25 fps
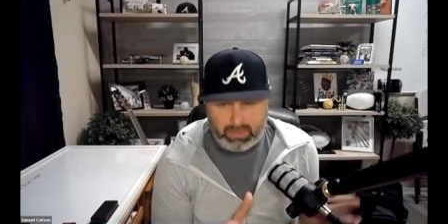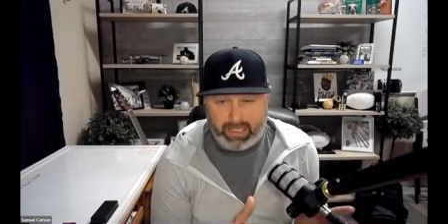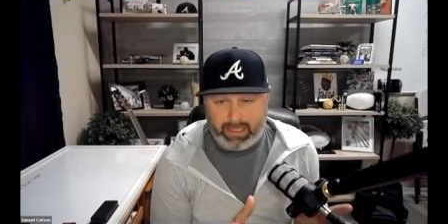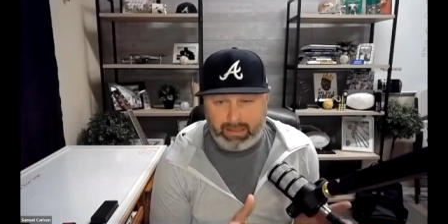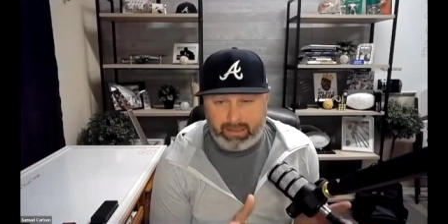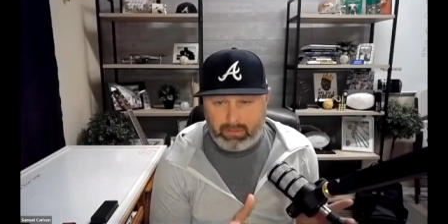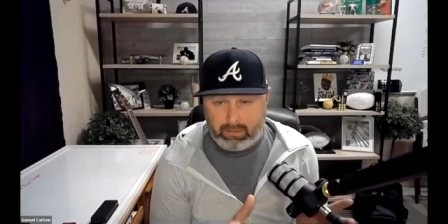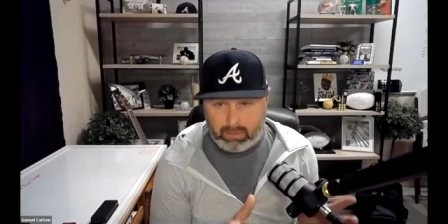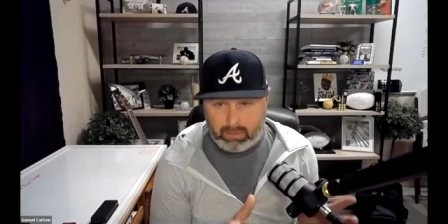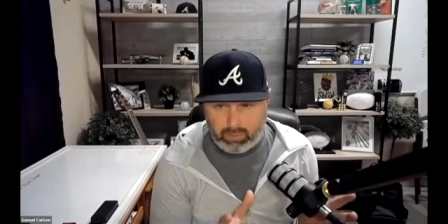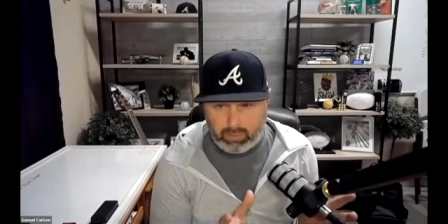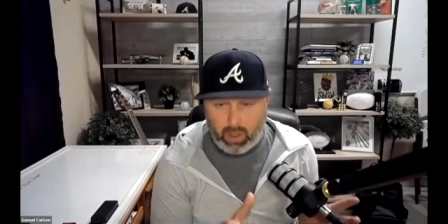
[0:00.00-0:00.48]

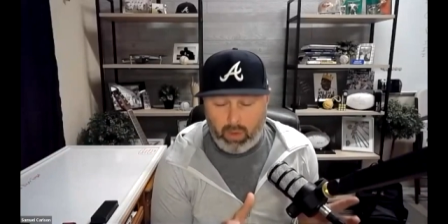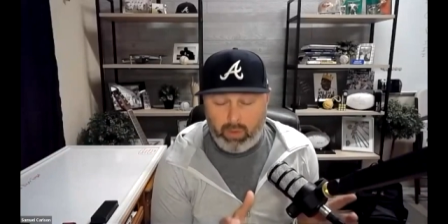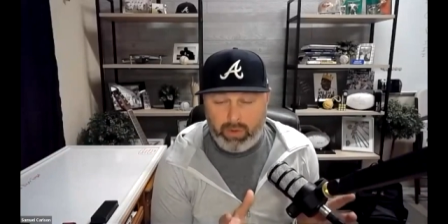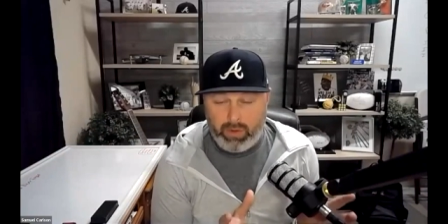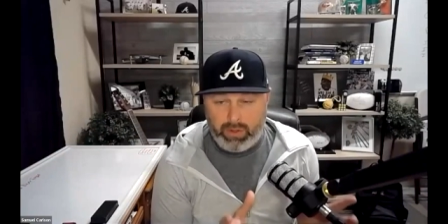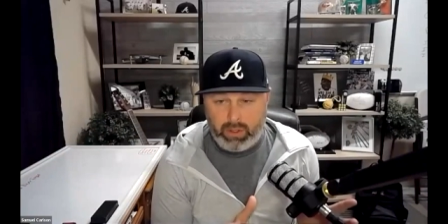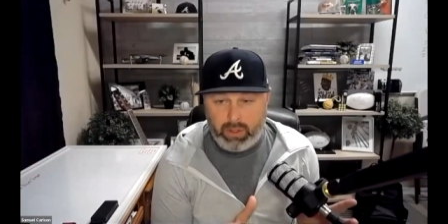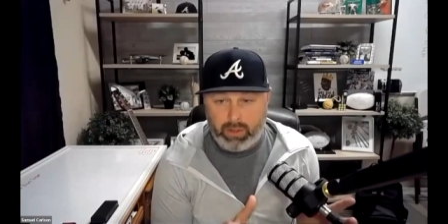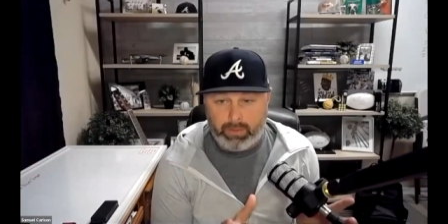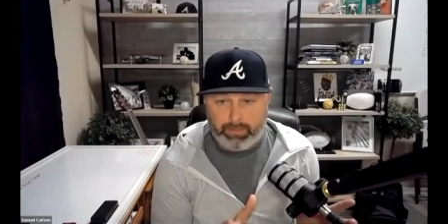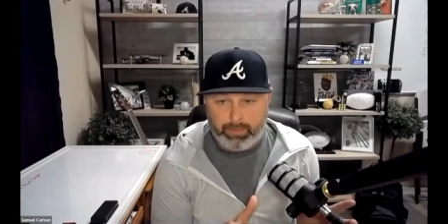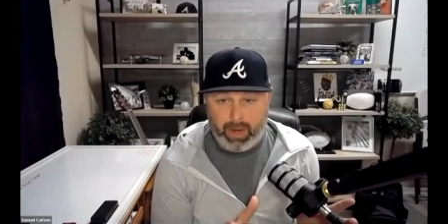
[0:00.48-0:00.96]
like grow
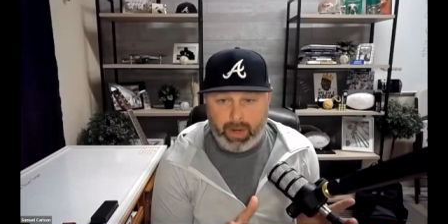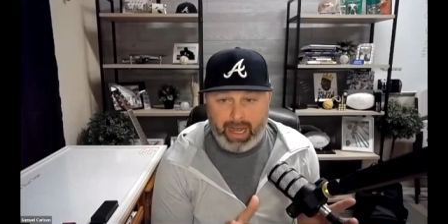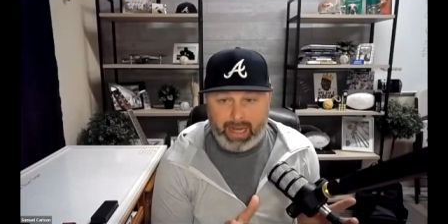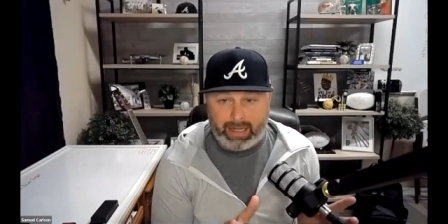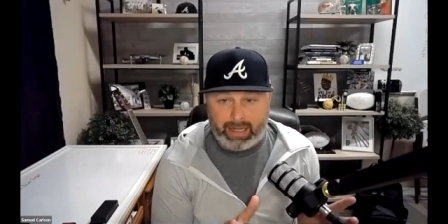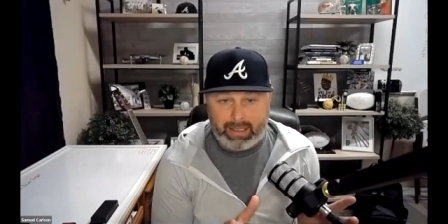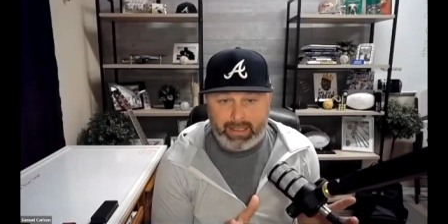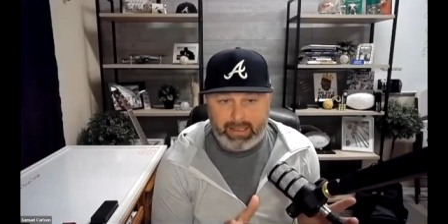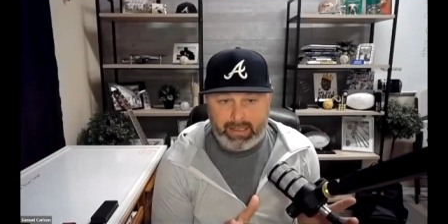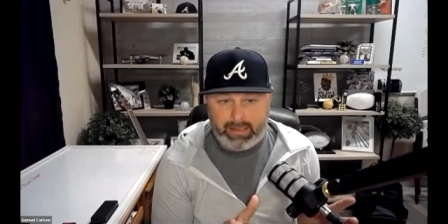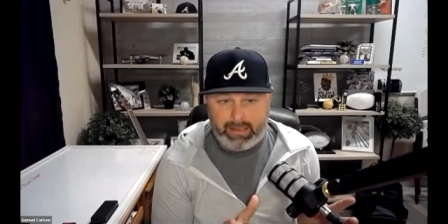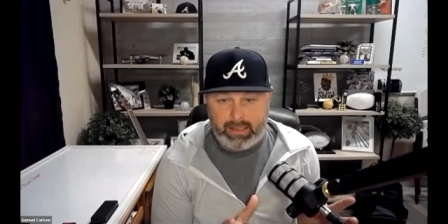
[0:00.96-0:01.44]
in your
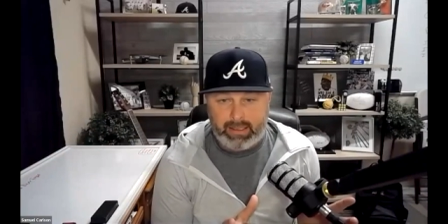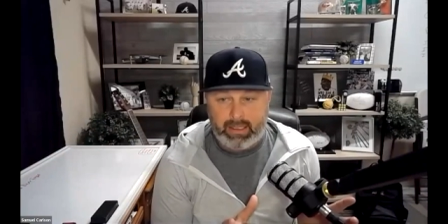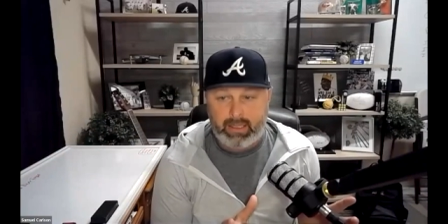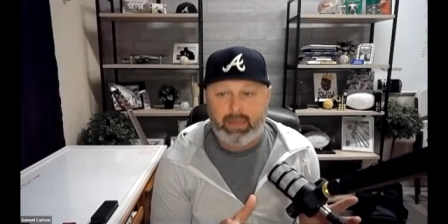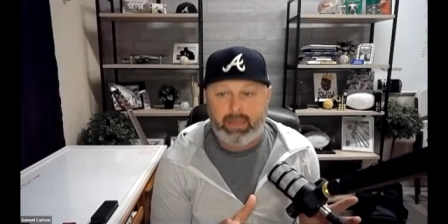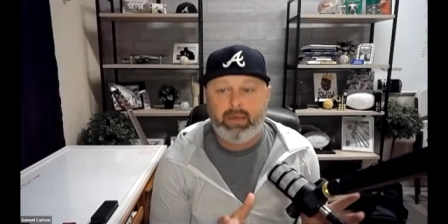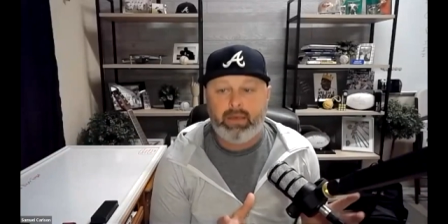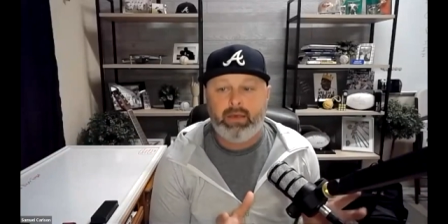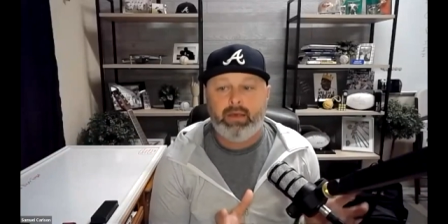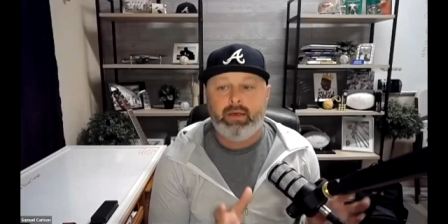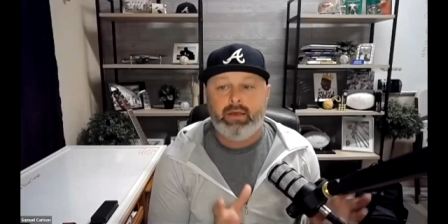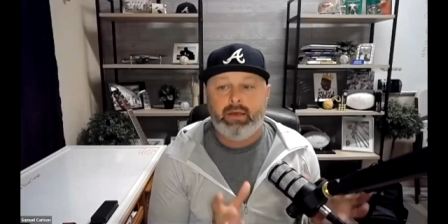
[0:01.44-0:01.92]
practice,
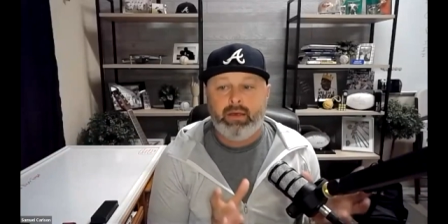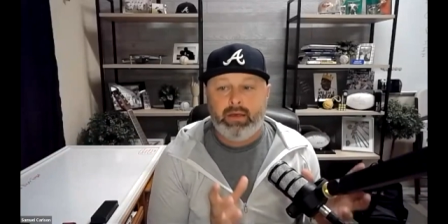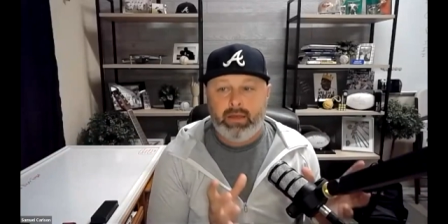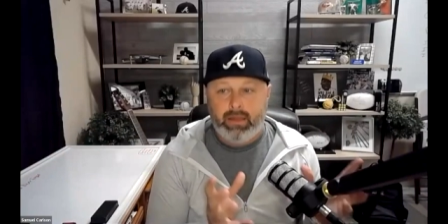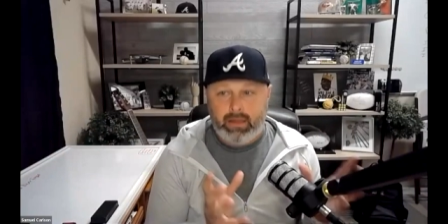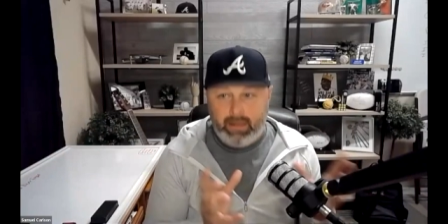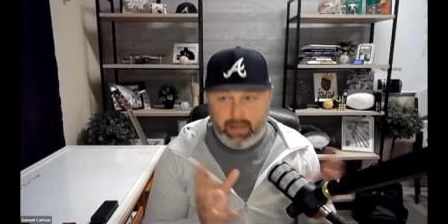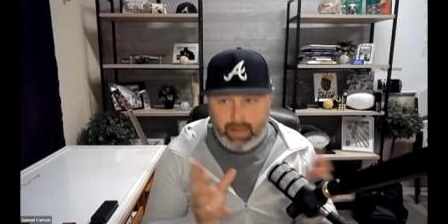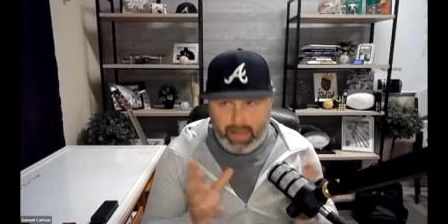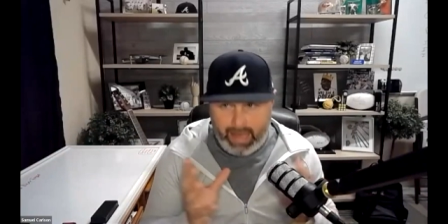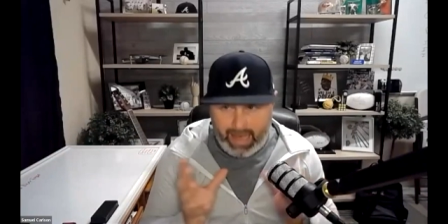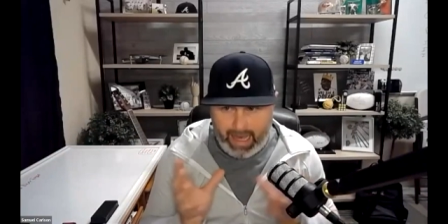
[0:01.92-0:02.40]

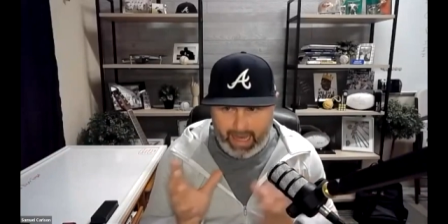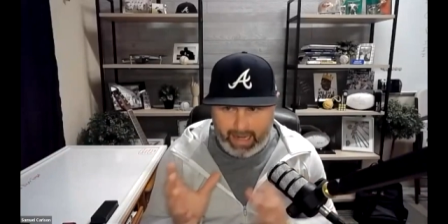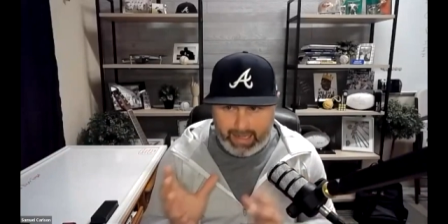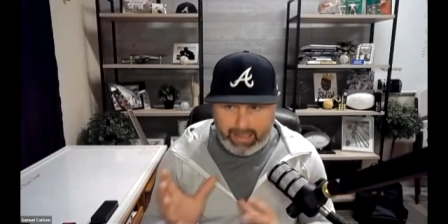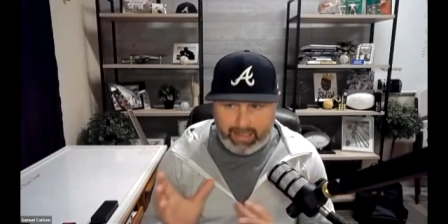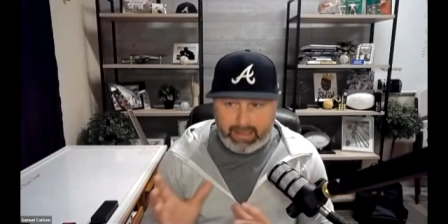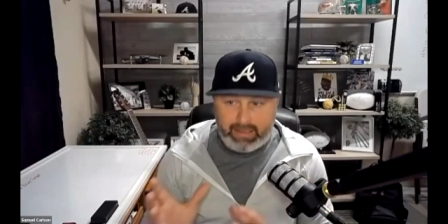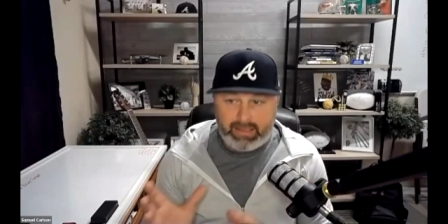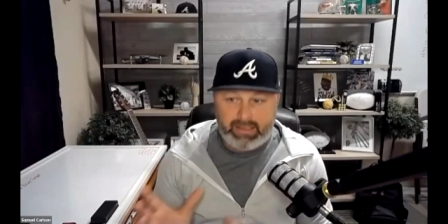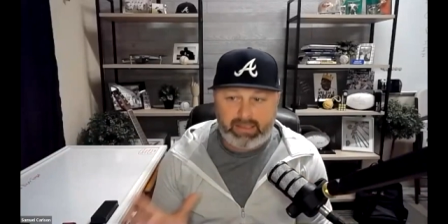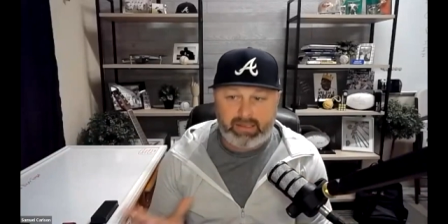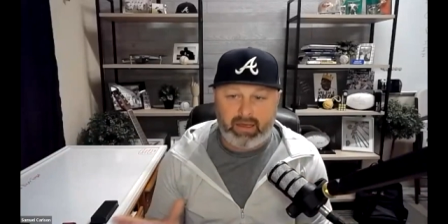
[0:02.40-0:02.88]

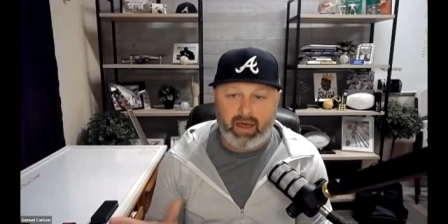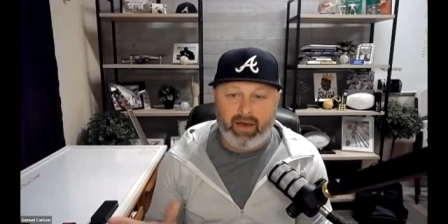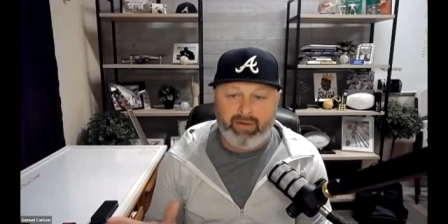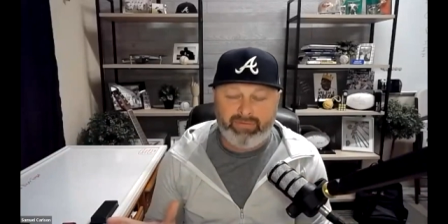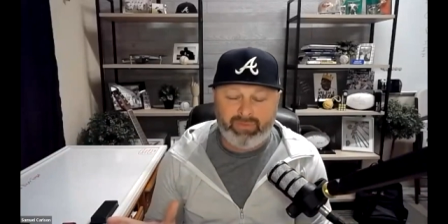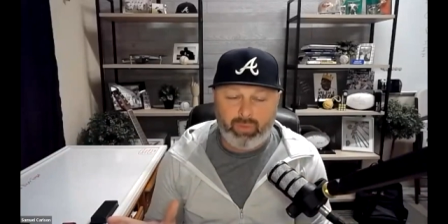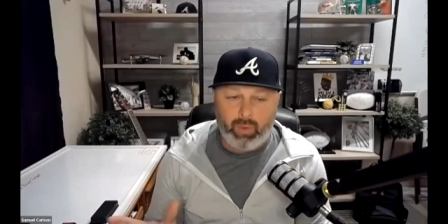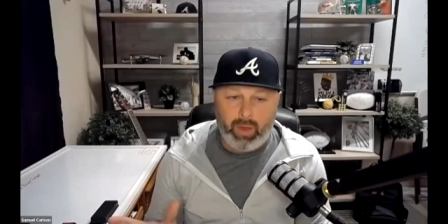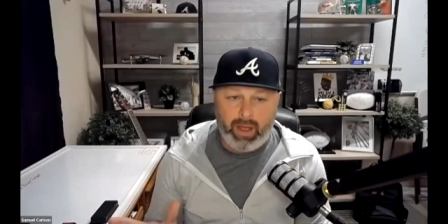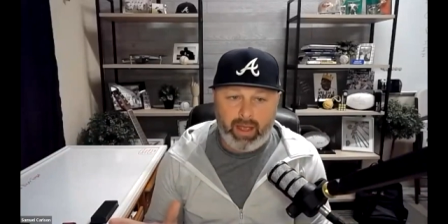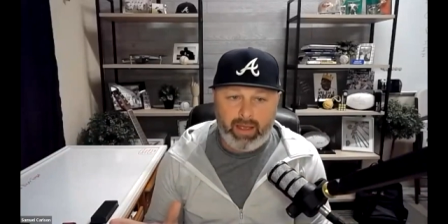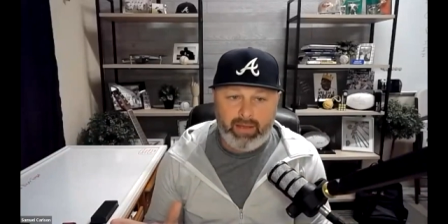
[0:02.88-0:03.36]
adding
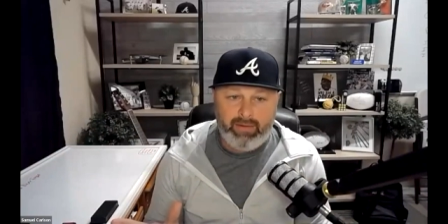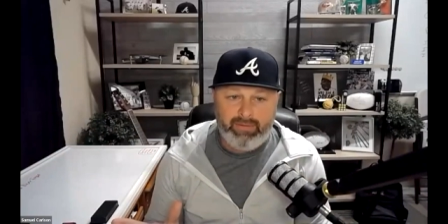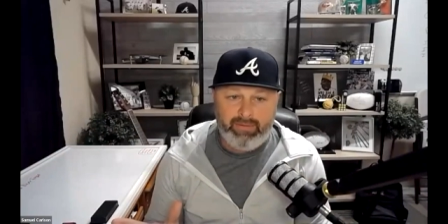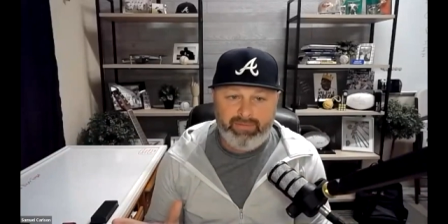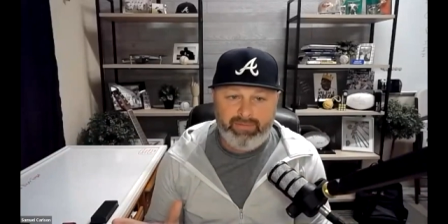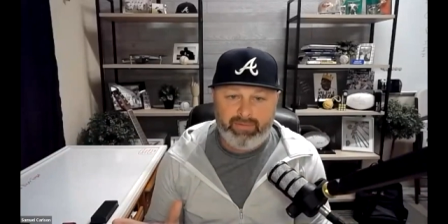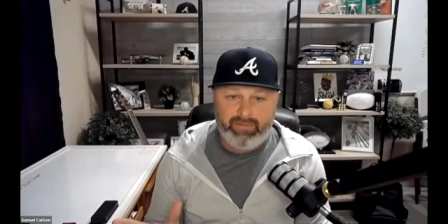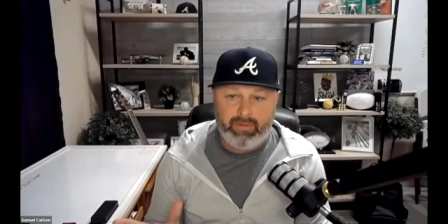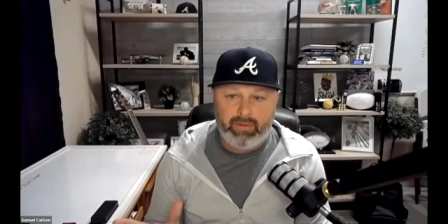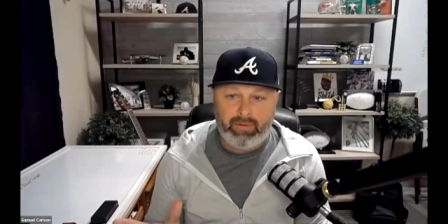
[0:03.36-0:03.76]
Softwave,